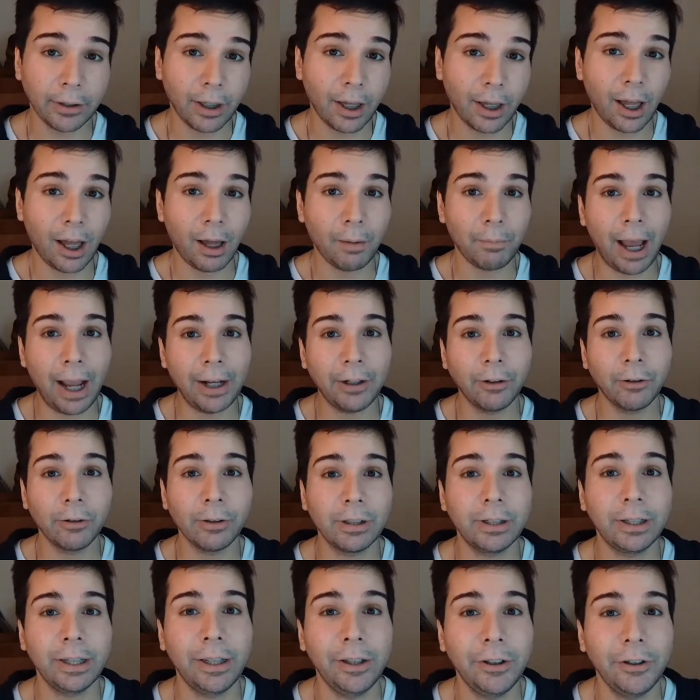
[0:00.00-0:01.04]
I don't
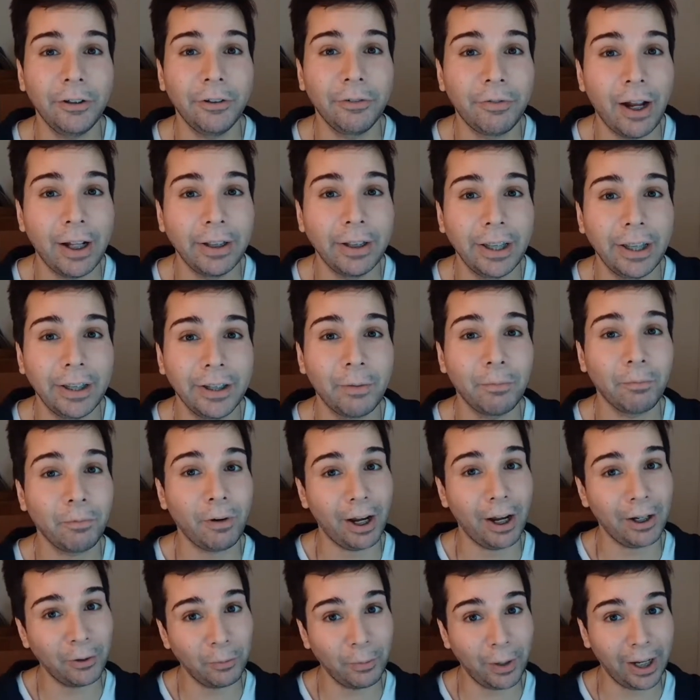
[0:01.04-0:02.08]
see you finding them
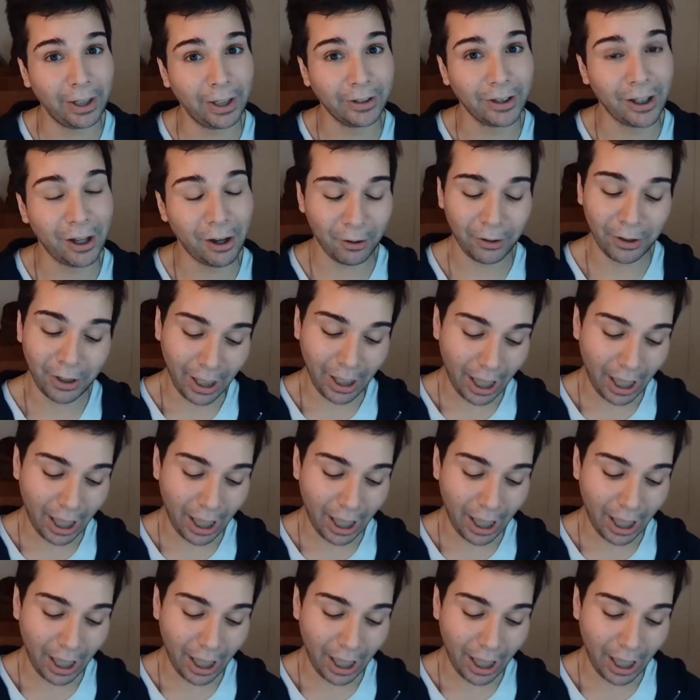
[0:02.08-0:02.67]
right away, though.